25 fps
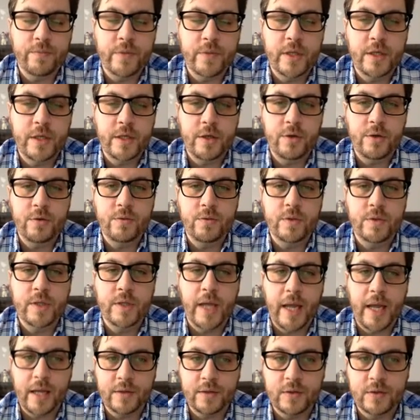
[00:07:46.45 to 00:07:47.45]
in you
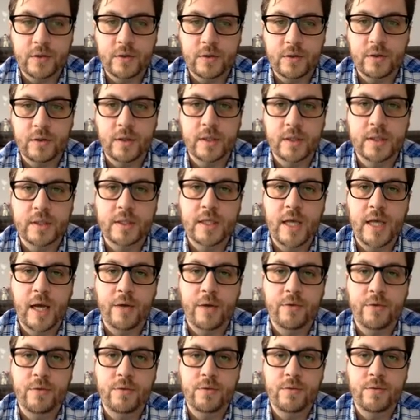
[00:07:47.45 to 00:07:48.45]
to answer and see how
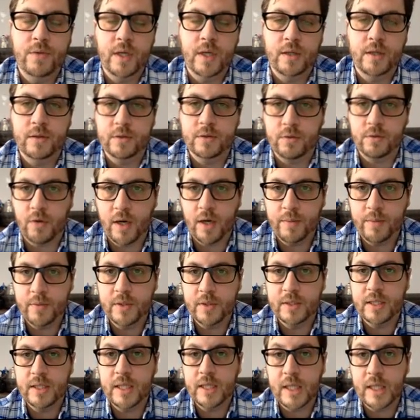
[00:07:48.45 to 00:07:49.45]
you can describe
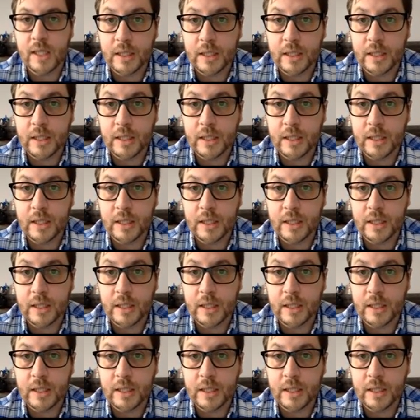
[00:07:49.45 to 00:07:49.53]
this